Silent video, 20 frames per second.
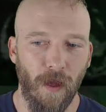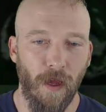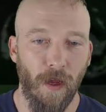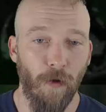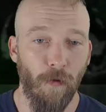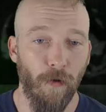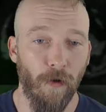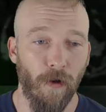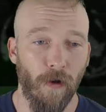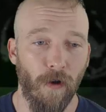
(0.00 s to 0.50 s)

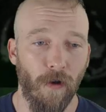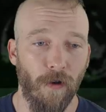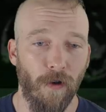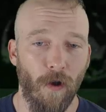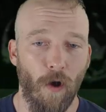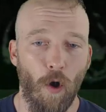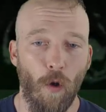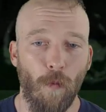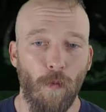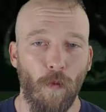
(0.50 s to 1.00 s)
Here we are on
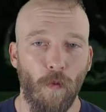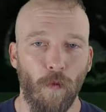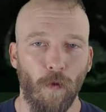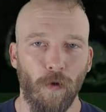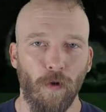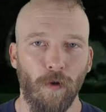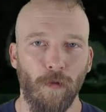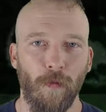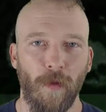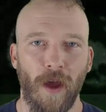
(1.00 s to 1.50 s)
an open
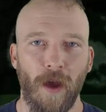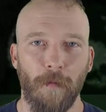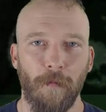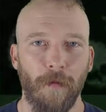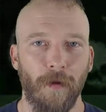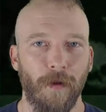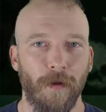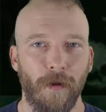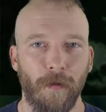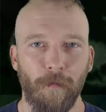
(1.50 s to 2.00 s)
world map,
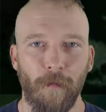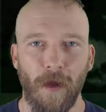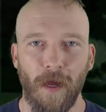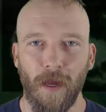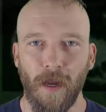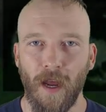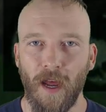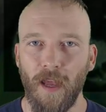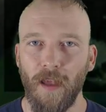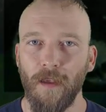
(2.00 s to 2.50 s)
and
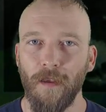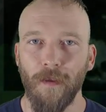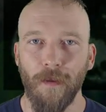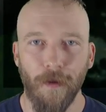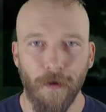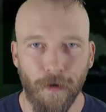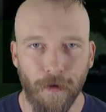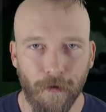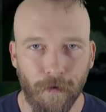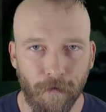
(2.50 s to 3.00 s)
man, I
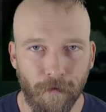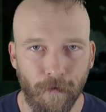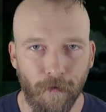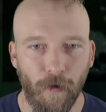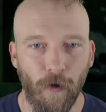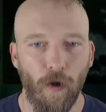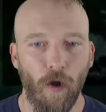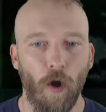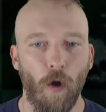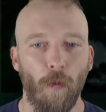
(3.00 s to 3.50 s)
love
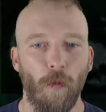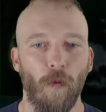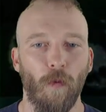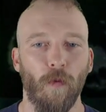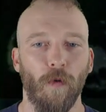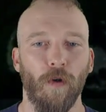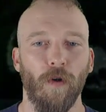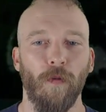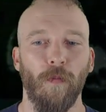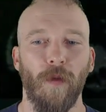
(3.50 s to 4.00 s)

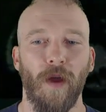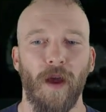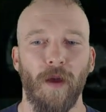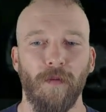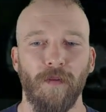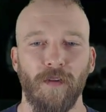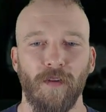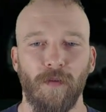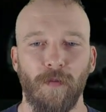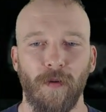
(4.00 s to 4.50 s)
open world
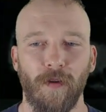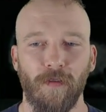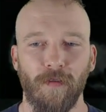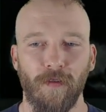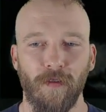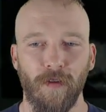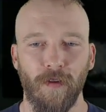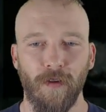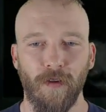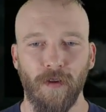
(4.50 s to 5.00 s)
maps,
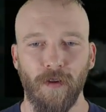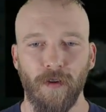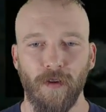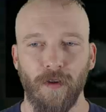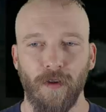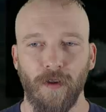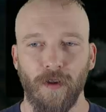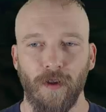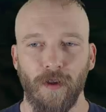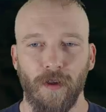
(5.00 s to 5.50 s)
especially
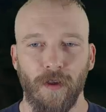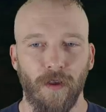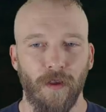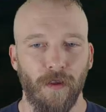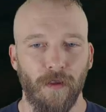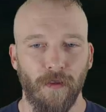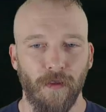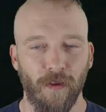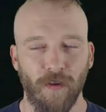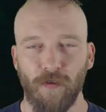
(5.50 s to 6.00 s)

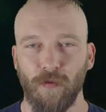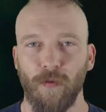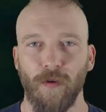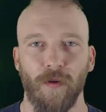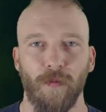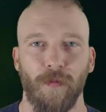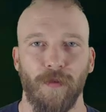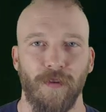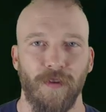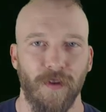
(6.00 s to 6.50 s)
this
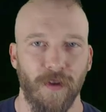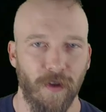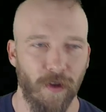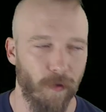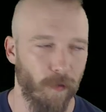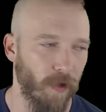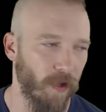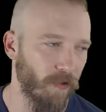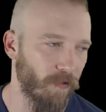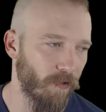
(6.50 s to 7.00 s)
one in
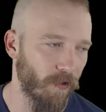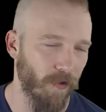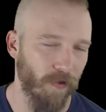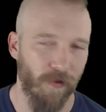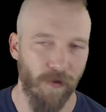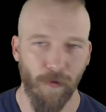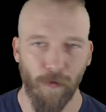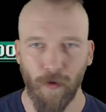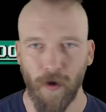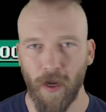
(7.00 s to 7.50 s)
particular, man.
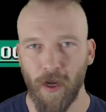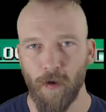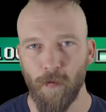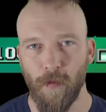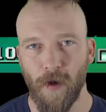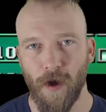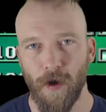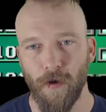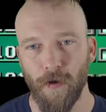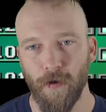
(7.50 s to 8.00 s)
Just the right
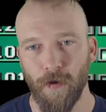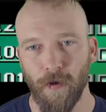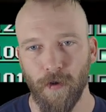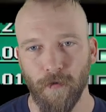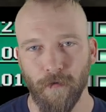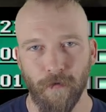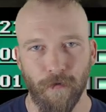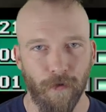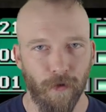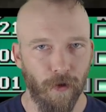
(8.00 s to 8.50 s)
amount
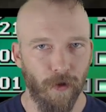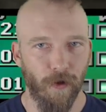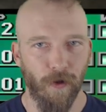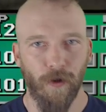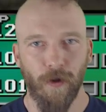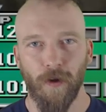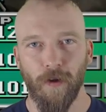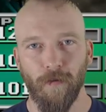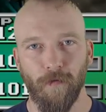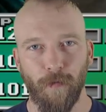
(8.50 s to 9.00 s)
of
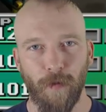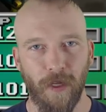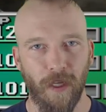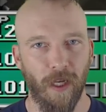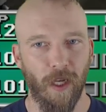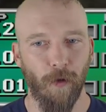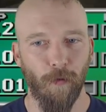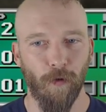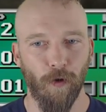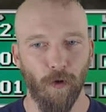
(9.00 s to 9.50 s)

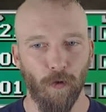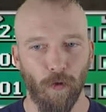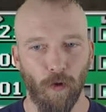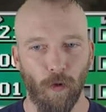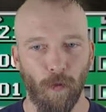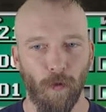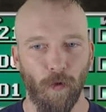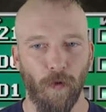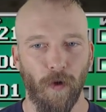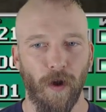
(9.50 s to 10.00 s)
being able to
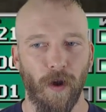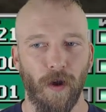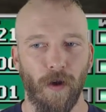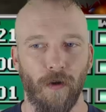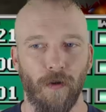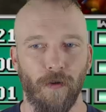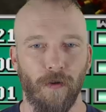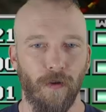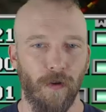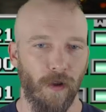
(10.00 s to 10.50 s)
roam
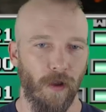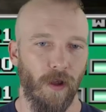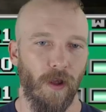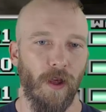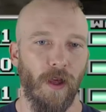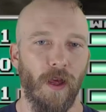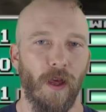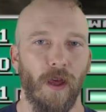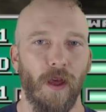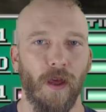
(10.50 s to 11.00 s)
around,
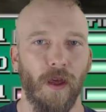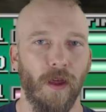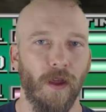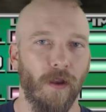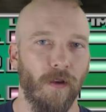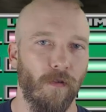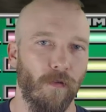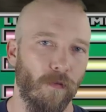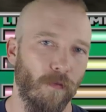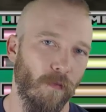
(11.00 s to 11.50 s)

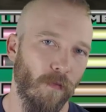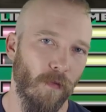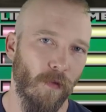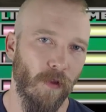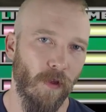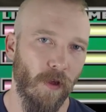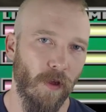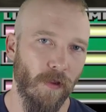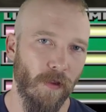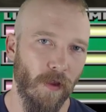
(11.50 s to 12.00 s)
and
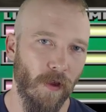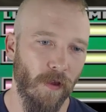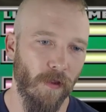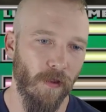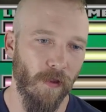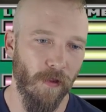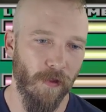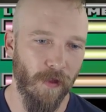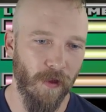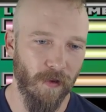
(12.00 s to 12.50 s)

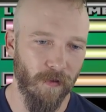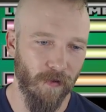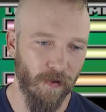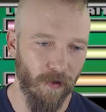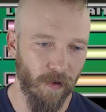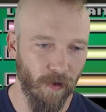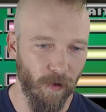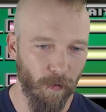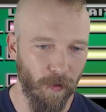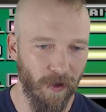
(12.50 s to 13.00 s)
the things
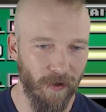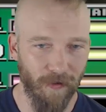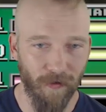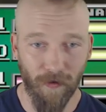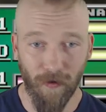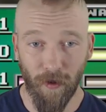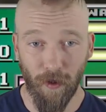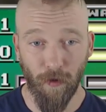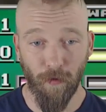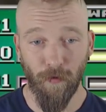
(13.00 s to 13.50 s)
the
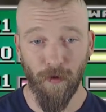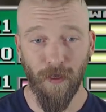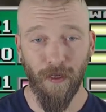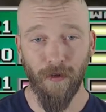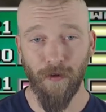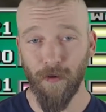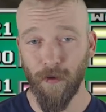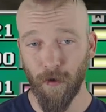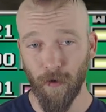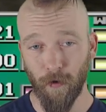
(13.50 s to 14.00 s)
places that you
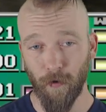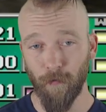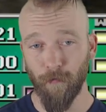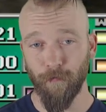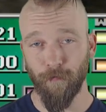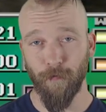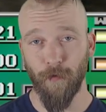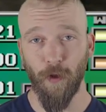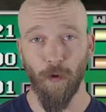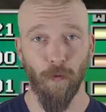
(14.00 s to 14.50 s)
need to go
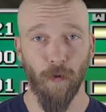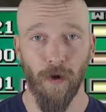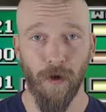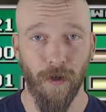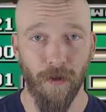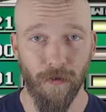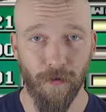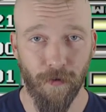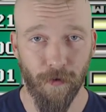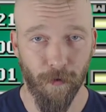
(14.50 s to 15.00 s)
you
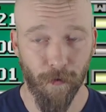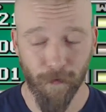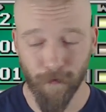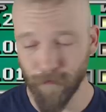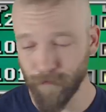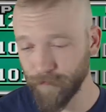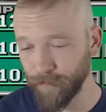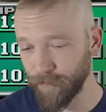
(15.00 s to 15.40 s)
run into.